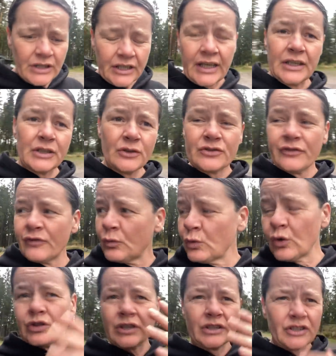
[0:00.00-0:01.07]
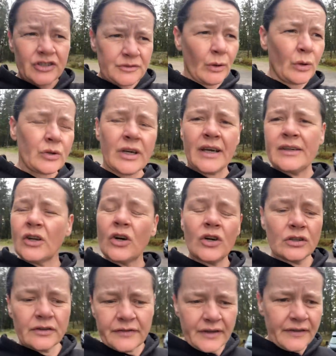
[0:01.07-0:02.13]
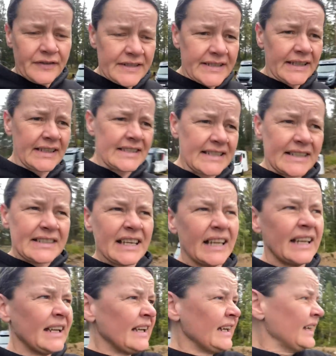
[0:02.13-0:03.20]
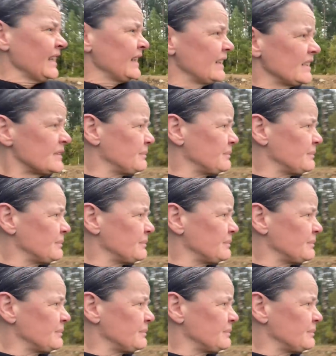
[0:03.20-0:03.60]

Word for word: you get use of the wood and the smoker and all of the facilities. There's